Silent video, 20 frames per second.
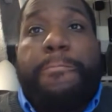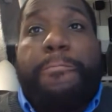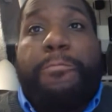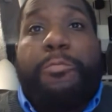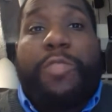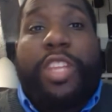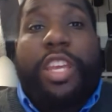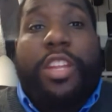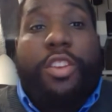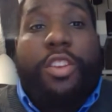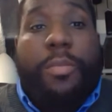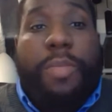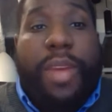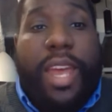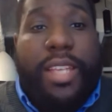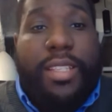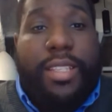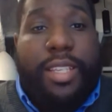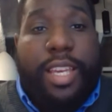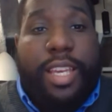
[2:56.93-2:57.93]
and you're
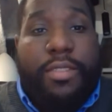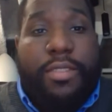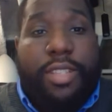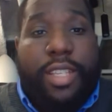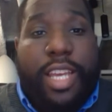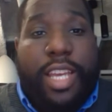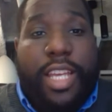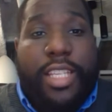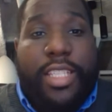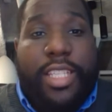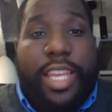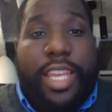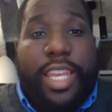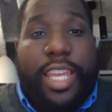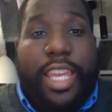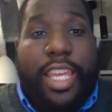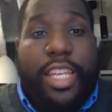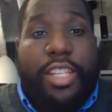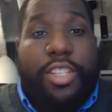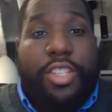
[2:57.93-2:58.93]
passing out to guys that
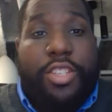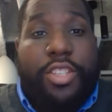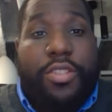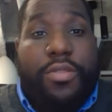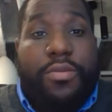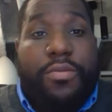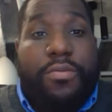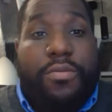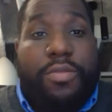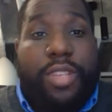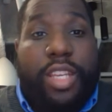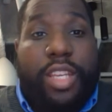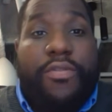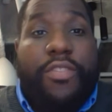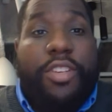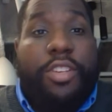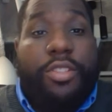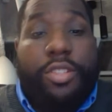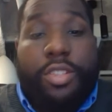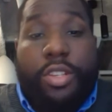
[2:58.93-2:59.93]
can't shoot. Even
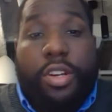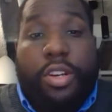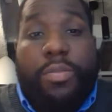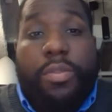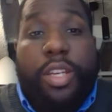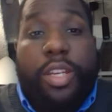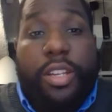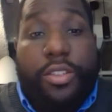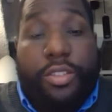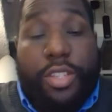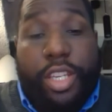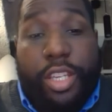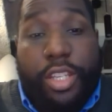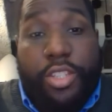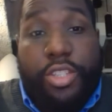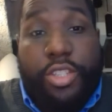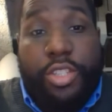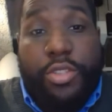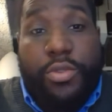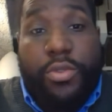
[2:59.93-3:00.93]
your star players can't
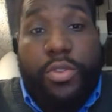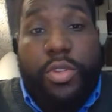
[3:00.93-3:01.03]
shoot.